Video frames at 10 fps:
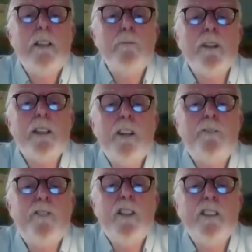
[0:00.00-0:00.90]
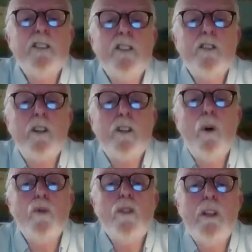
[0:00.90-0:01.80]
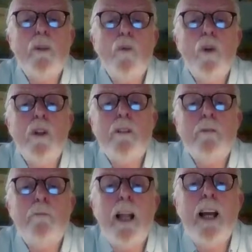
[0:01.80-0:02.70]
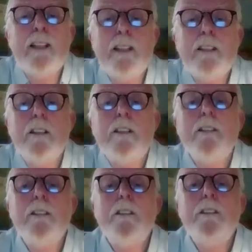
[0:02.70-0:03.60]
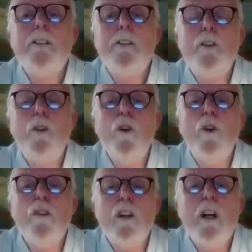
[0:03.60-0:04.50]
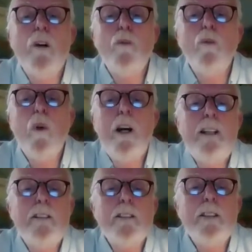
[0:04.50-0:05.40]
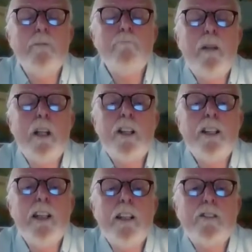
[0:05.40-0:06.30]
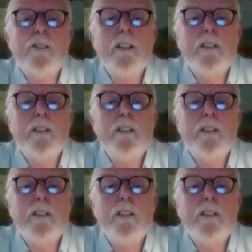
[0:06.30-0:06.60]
But that phrase is a cosy woolen blanket thrown over a wild and bloody history.